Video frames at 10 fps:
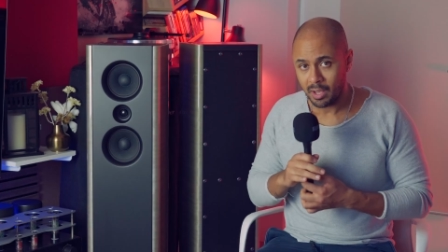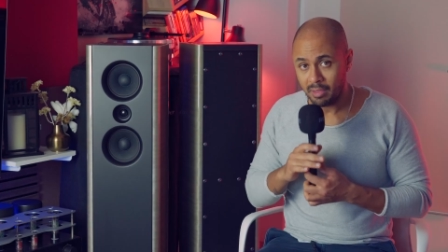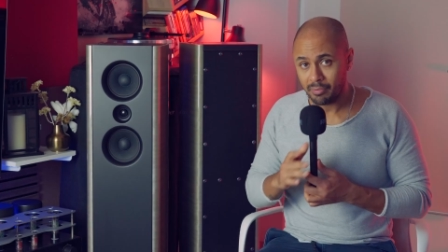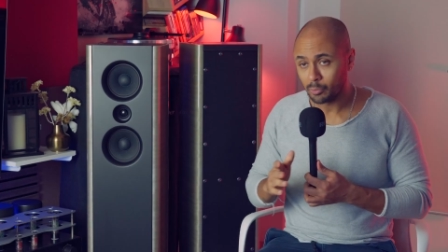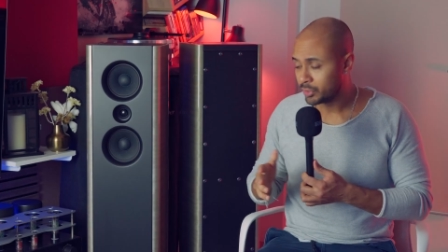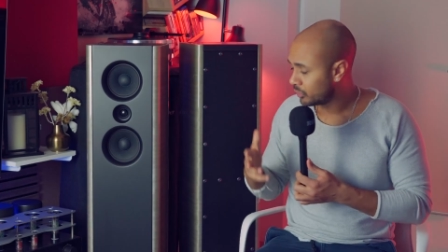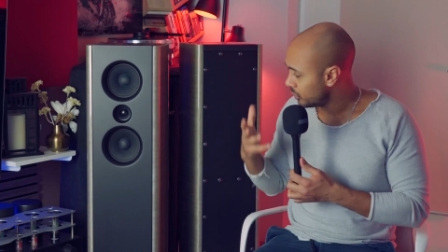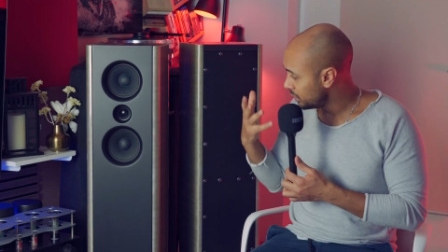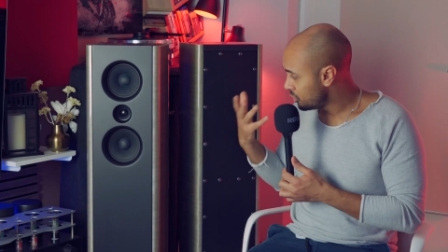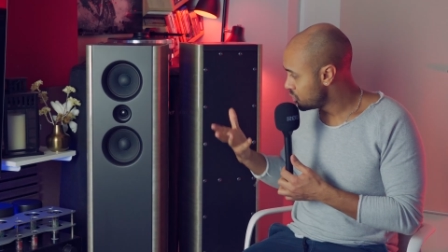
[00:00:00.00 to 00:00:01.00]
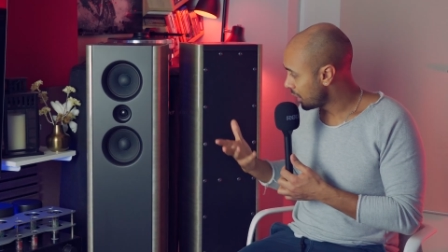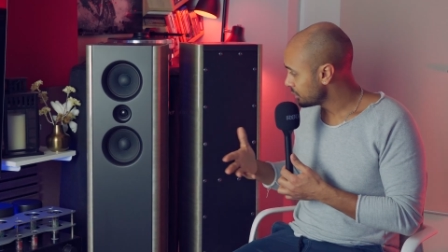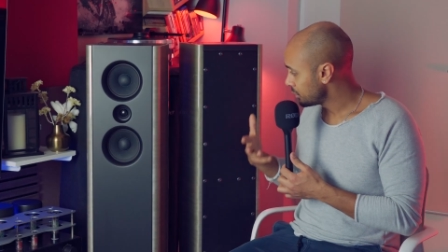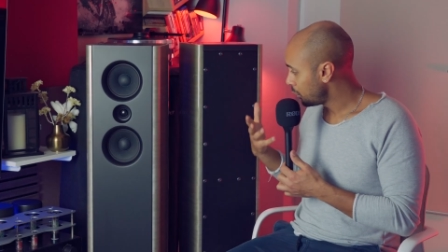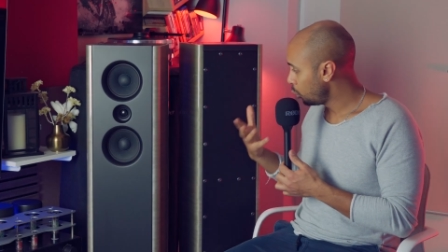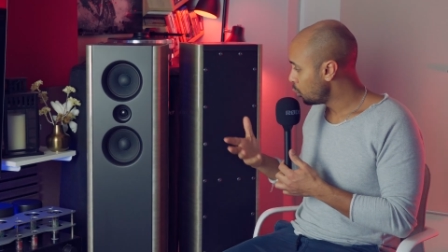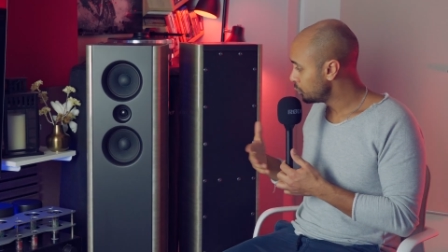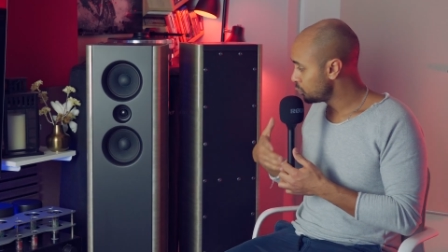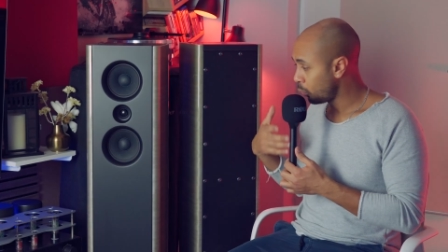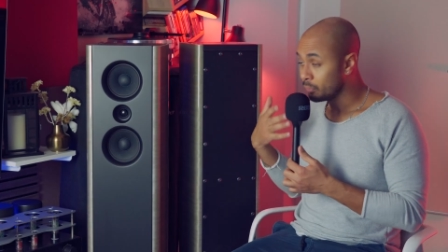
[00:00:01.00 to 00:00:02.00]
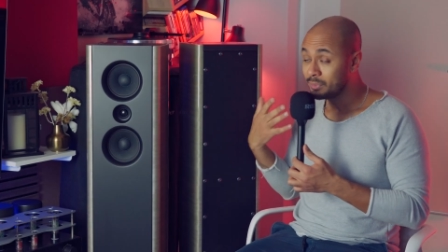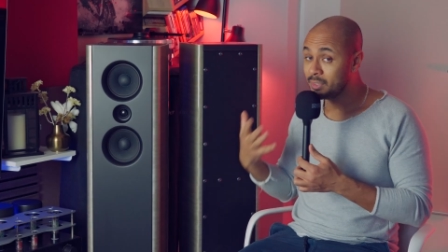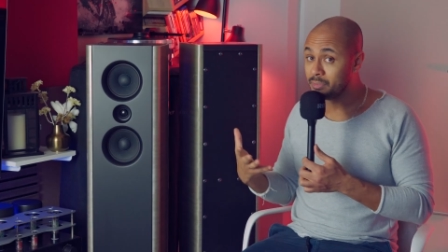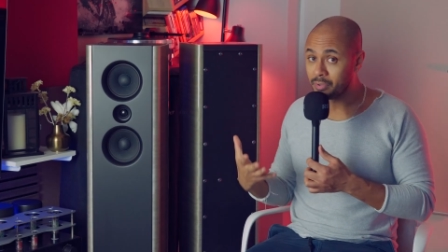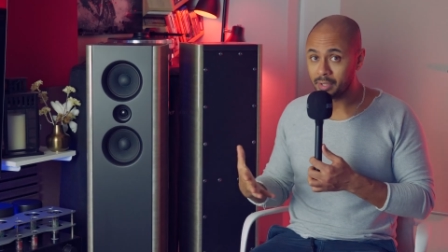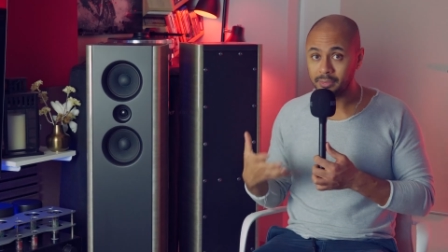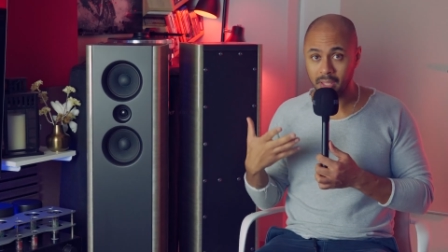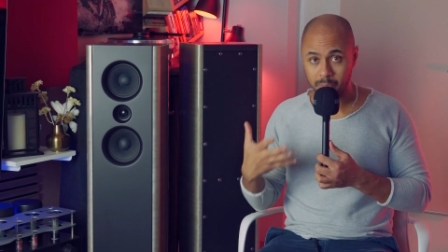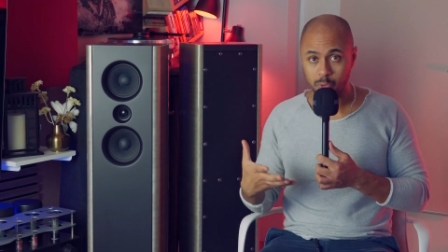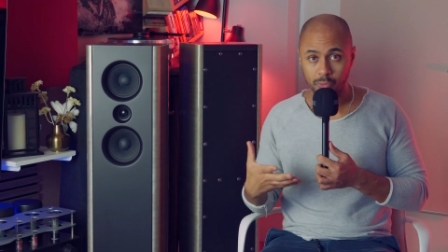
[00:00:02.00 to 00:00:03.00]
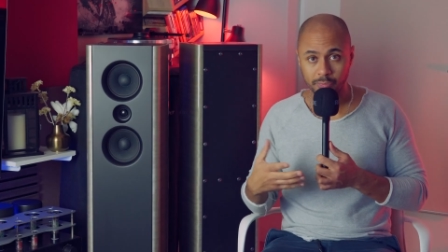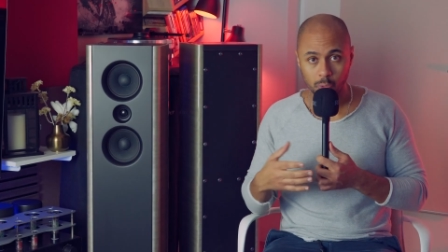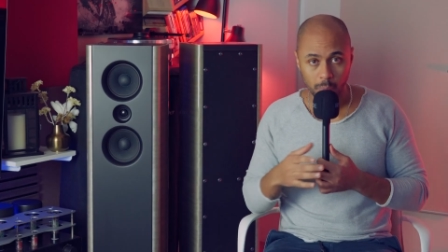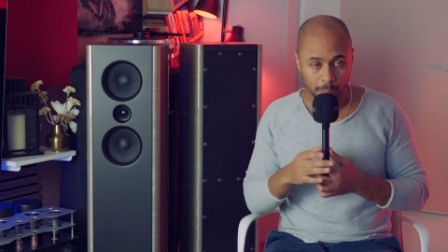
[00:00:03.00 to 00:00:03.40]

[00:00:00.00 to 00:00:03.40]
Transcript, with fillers: And I found that it just looks so different and beautiful,